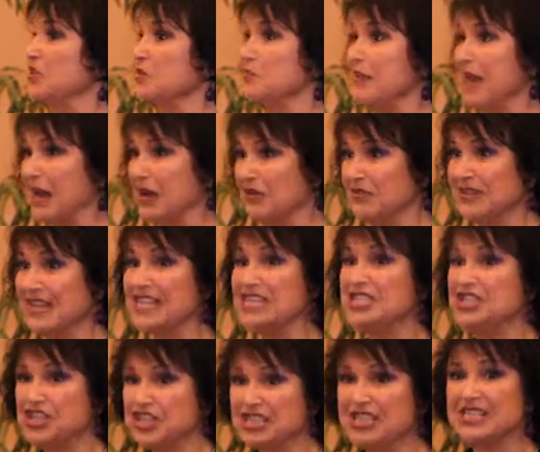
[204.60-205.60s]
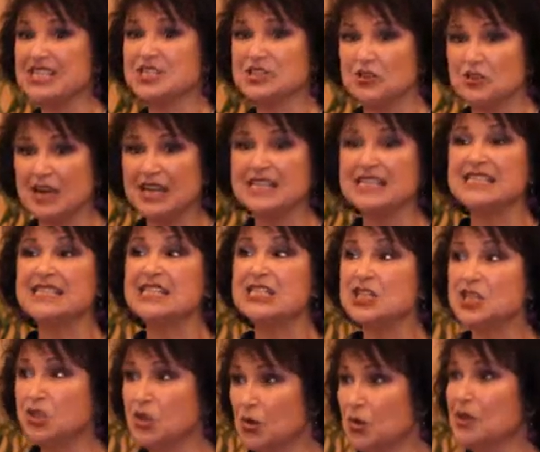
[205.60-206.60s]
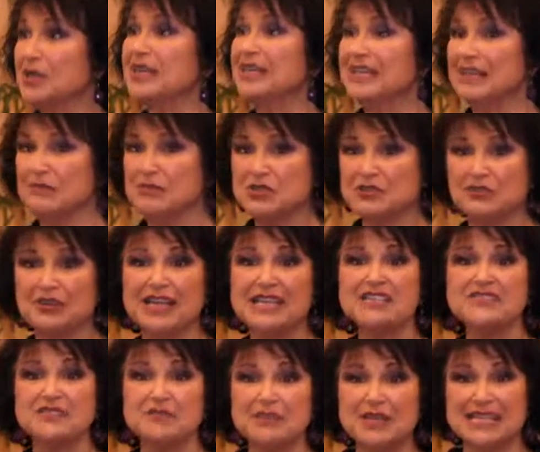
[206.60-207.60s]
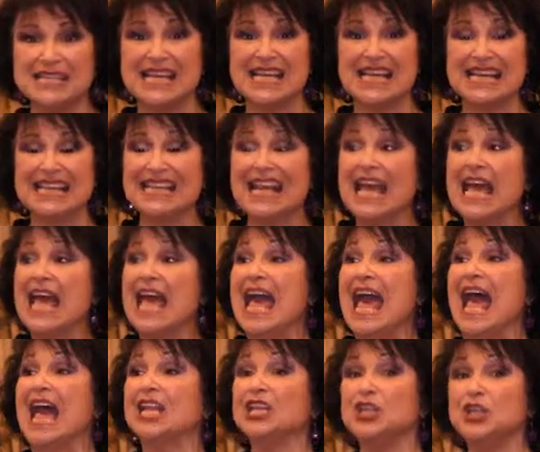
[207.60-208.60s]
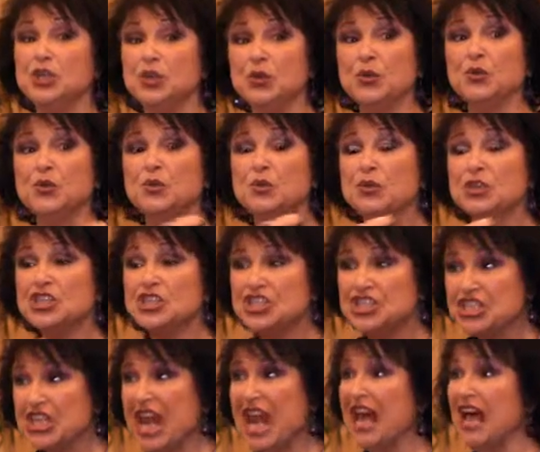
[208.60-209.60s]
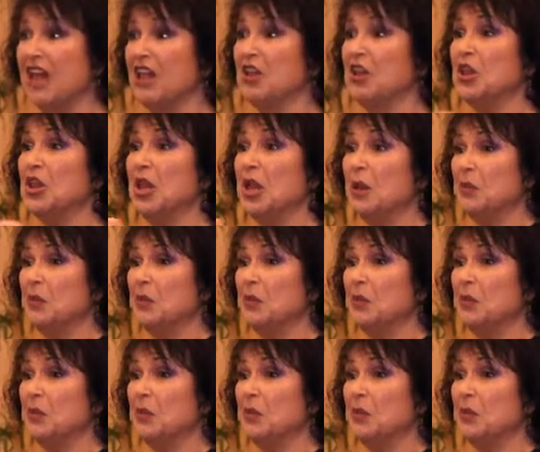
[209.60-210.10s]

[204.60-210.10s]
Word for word: your mouth that Jesus Christ is Lord and he was raised from the dead, and you shall